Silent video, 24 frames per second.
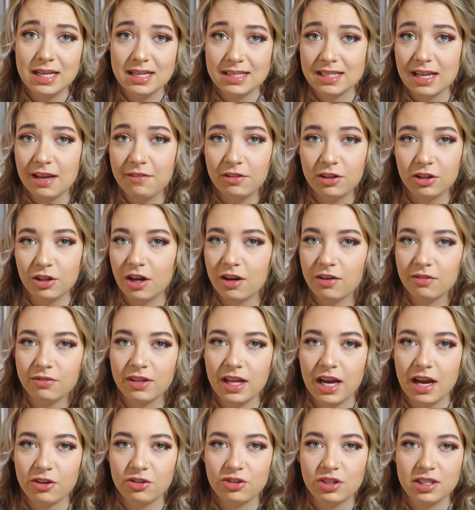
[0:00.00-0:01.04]
because I have a lot of
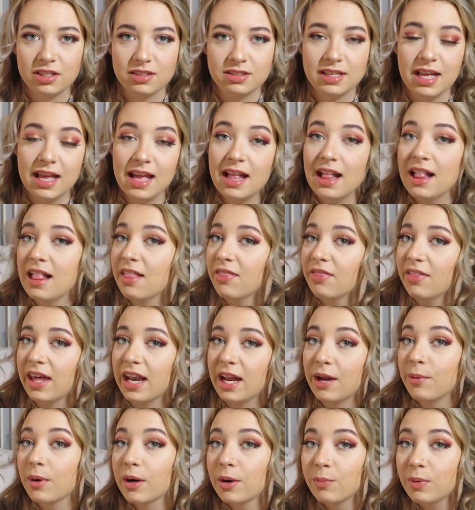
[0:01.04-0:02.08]
lashes that
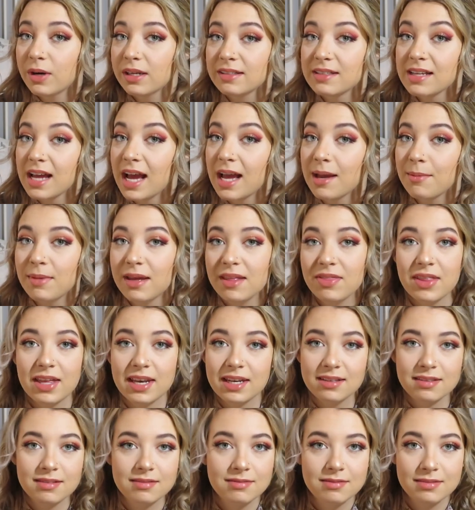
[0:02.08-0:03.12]
I wear one time and
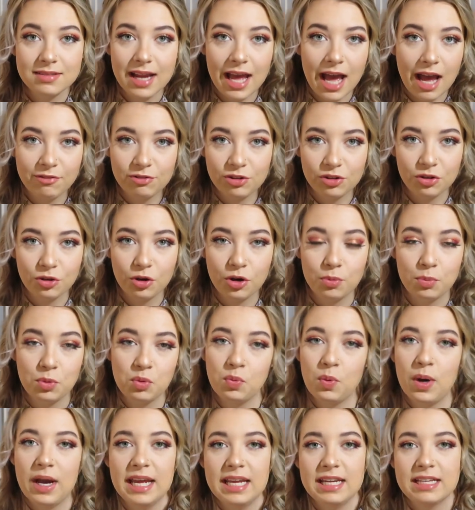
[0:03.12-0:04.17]
then have to throw them
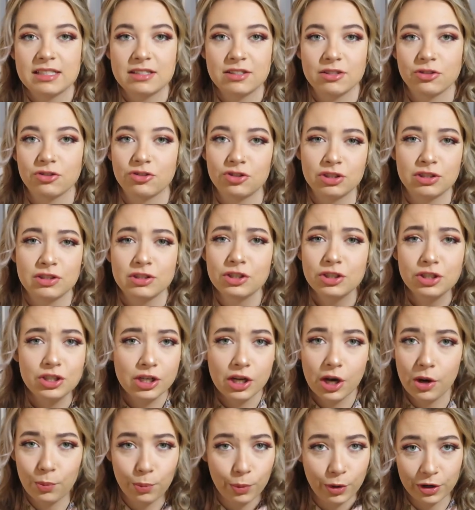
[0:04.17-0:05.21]
away because there's just
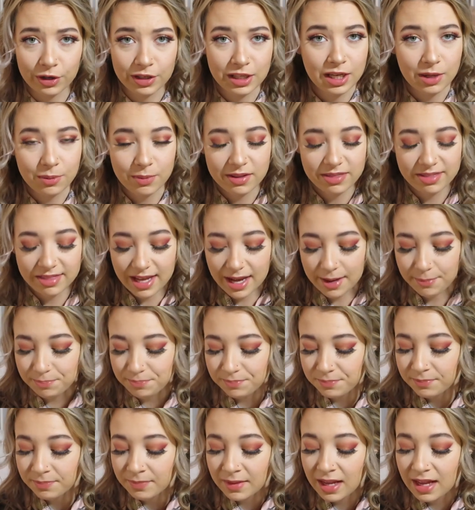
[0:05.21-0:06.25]
no working with them.
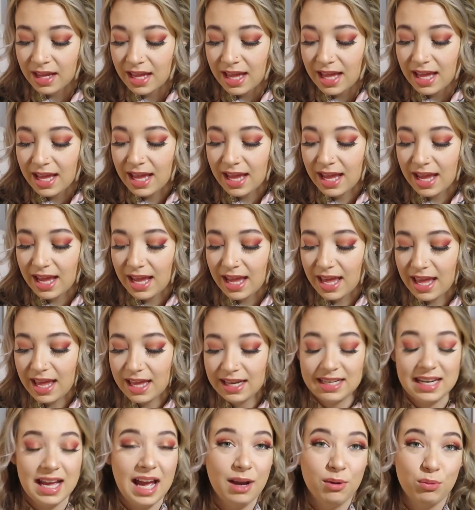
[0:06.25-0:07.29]

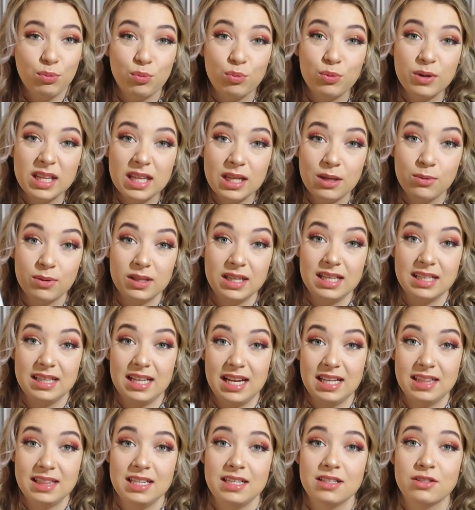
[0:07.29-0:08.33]
And I really, really
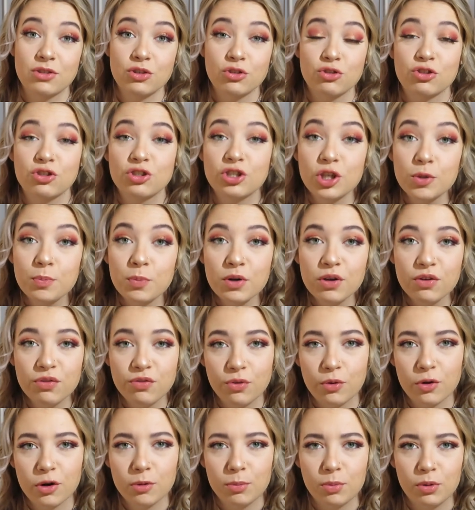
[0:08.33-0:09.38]
like these. They're super
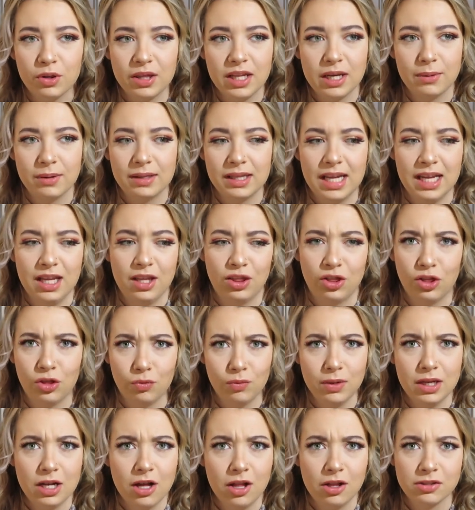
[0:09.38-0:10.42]
affordable. They were like
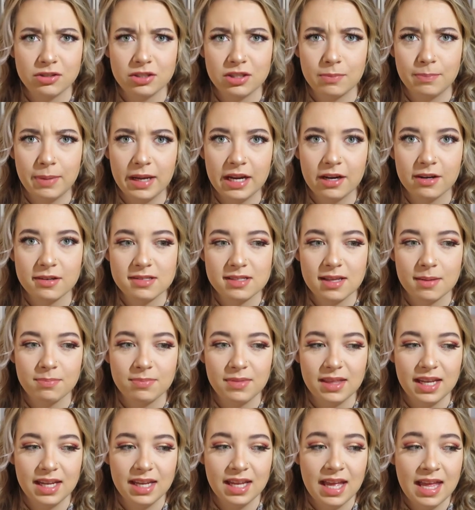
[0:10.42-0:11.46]
$3 a pair or
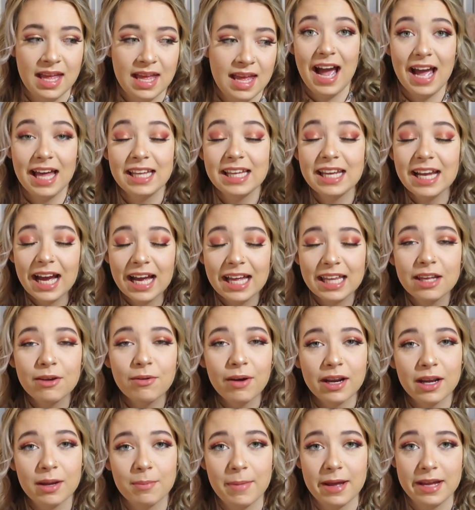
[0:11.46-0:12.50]
something. Highly, highly
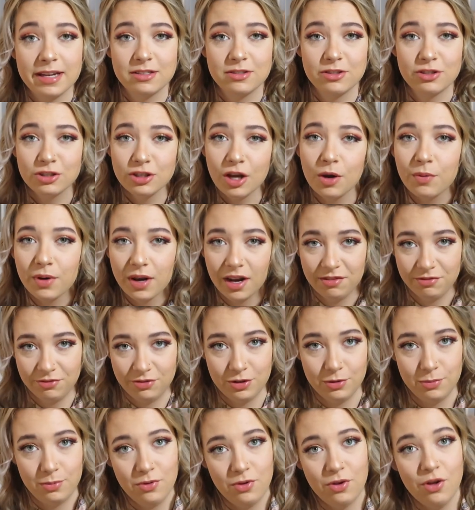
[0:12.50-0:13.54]
recommend. So
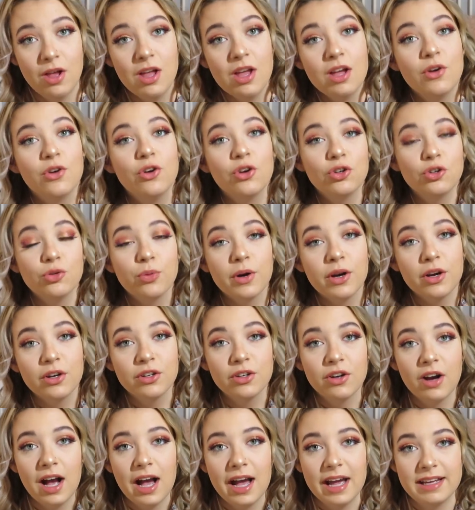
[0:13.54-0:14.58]
comfortable to wear on
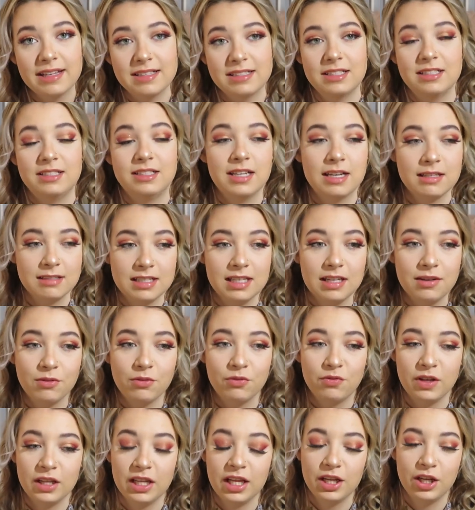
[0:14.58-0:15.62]
your eyes. Doesn't
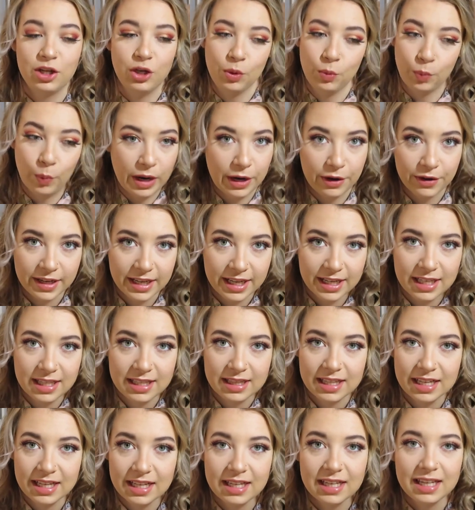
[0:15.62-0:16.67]
even feel like you're wearing
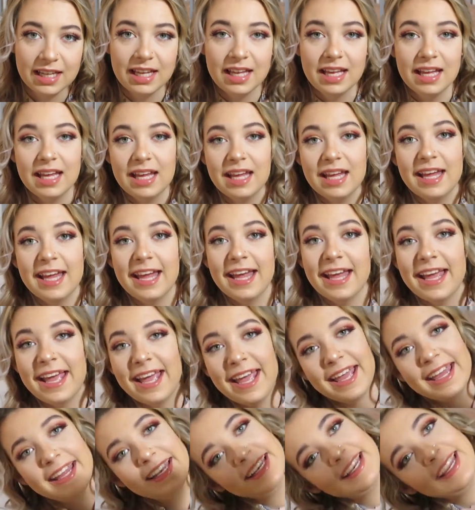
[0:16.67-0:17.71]
anything.
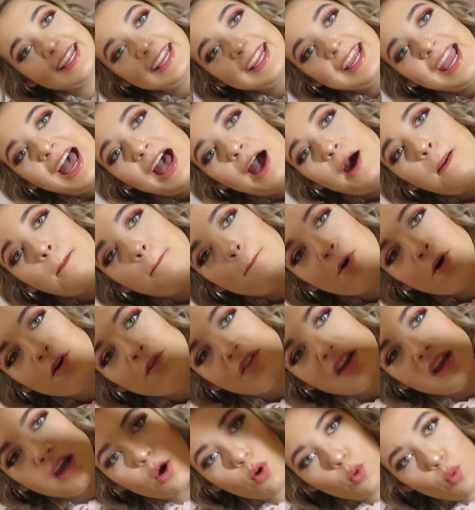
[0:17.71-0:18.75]
And yeah,
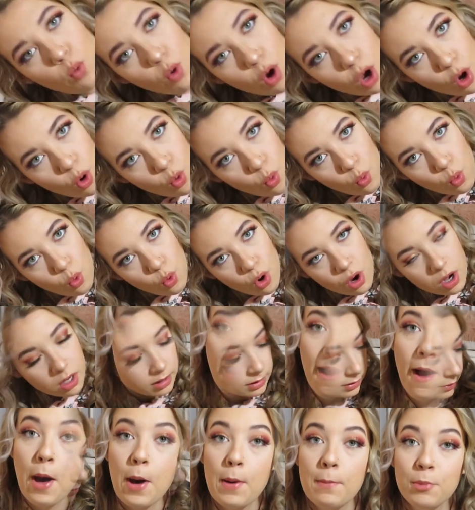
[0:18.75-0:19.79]
Morphe. Woo!
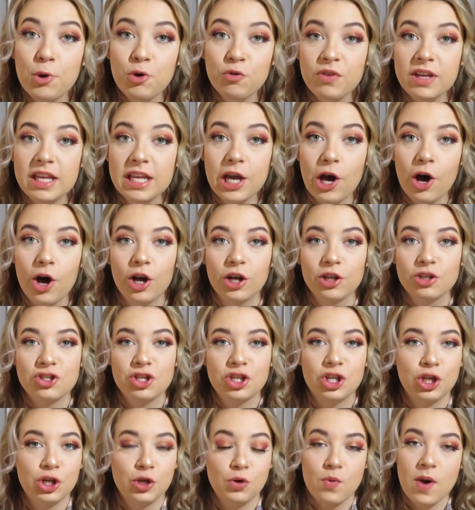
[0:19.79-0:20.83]
Moving on
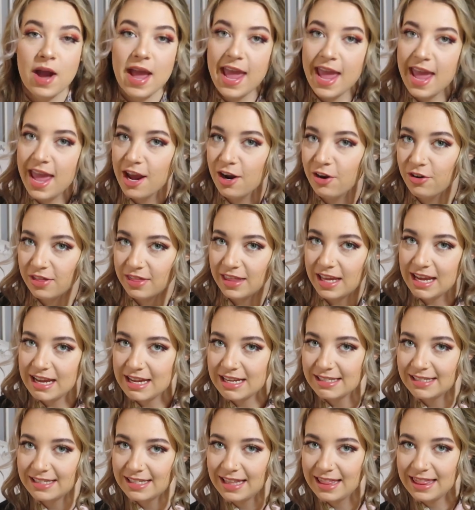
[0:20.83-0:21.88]
to hair
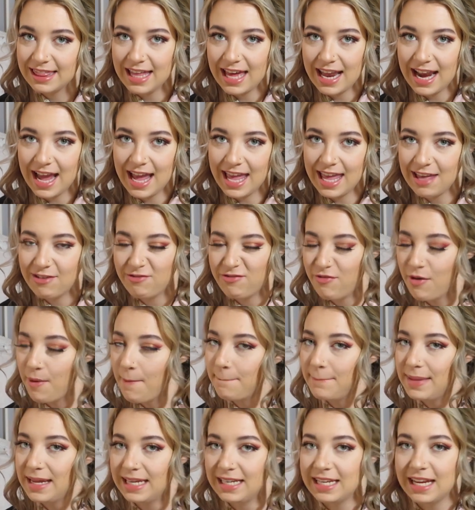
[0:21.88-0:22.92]
things that I have
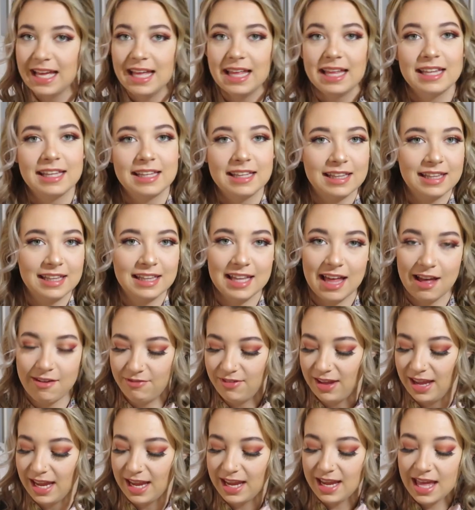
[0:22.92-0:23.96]
been
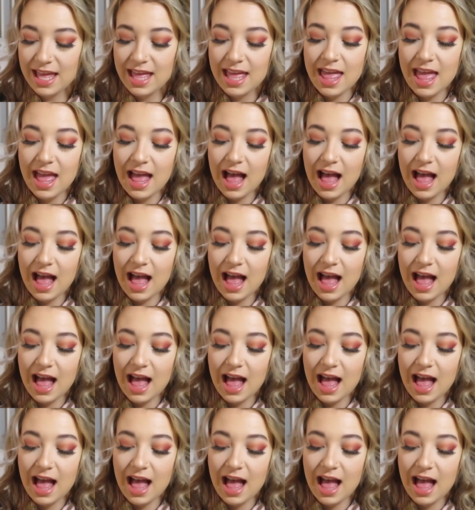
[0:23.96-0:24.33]
loving.